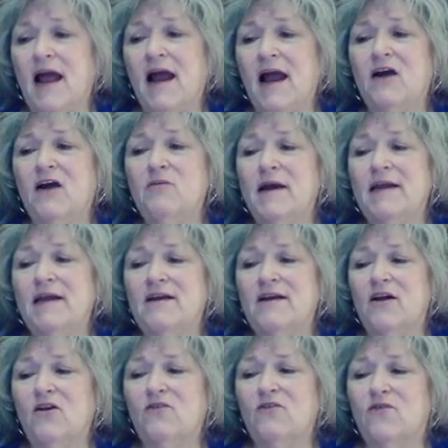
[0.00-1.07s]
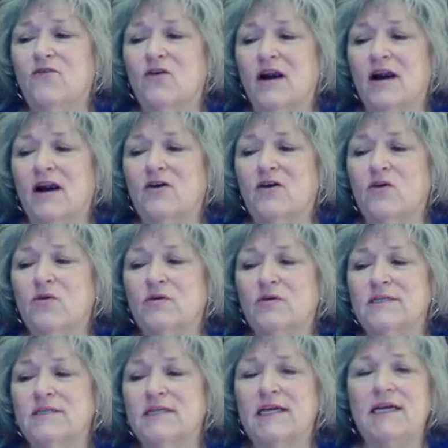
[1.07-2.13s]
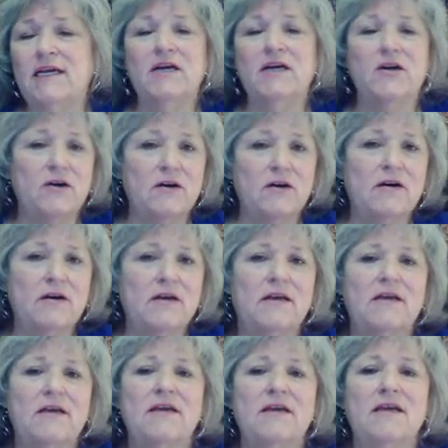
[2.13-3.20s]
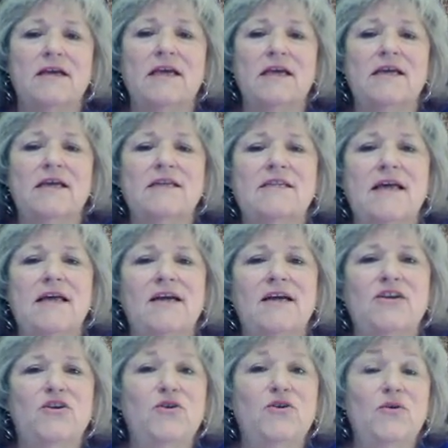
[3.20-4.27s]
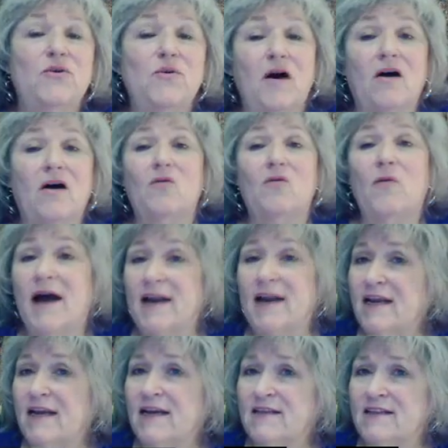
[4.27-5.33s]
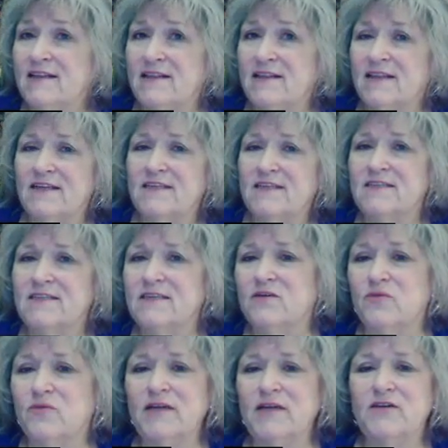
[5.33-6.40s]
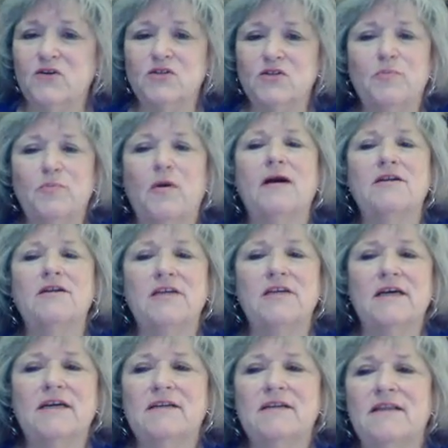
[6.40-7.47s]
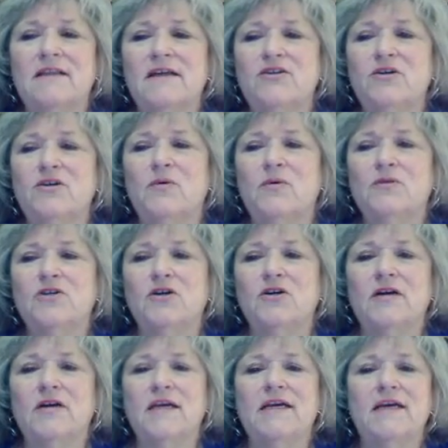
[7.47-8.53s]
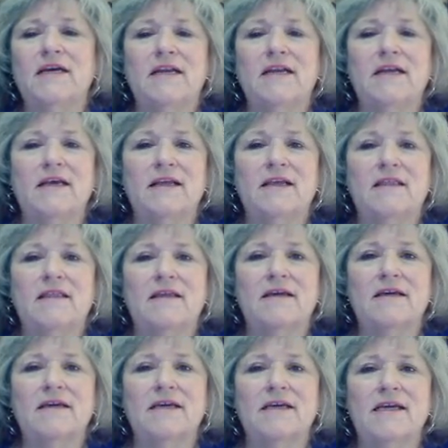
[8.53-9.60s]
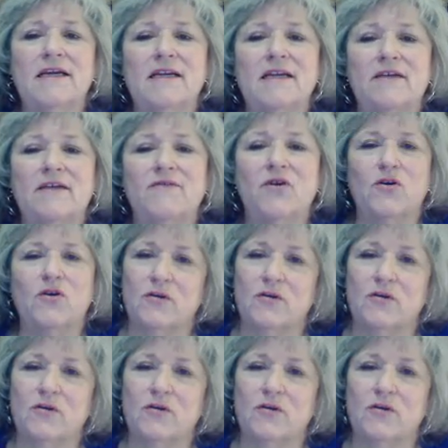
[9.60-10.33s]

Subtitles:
Our main goal for our course here is that you are writing this research project that you will turn in at the end of